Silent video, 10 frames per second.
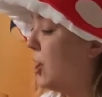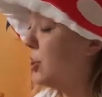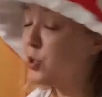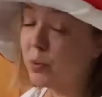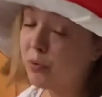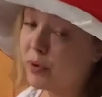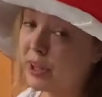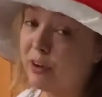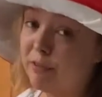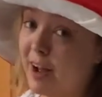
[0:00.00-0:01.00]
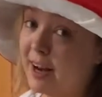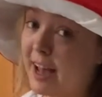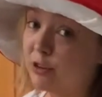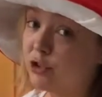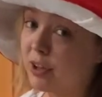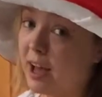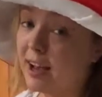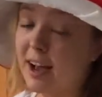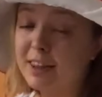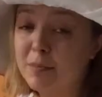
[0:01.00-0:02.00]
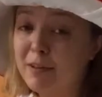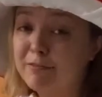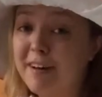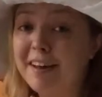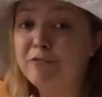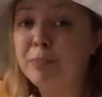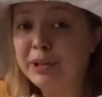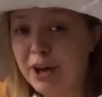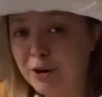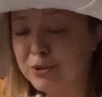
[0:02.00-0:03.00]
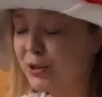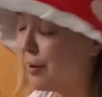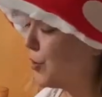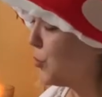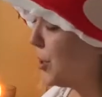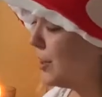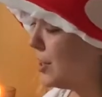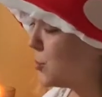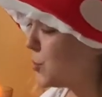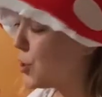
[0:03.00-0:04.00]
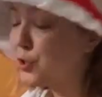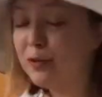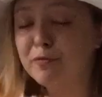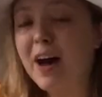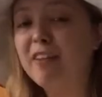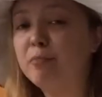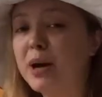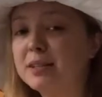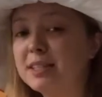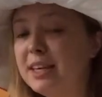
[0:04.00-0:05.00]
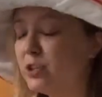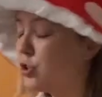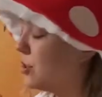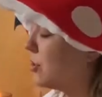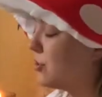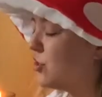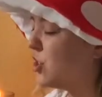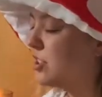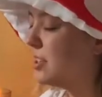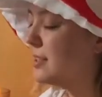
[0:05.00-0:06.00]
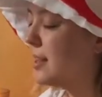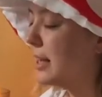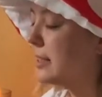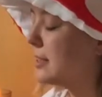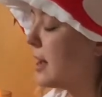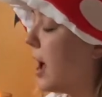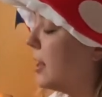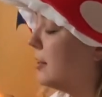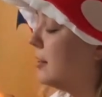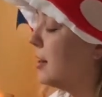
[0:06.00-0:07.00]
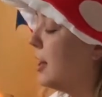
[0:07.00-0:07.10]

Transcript: These were a really good find, actually. I got them at Five Below, so every one of these was also $5 each, and they're just these nice cotton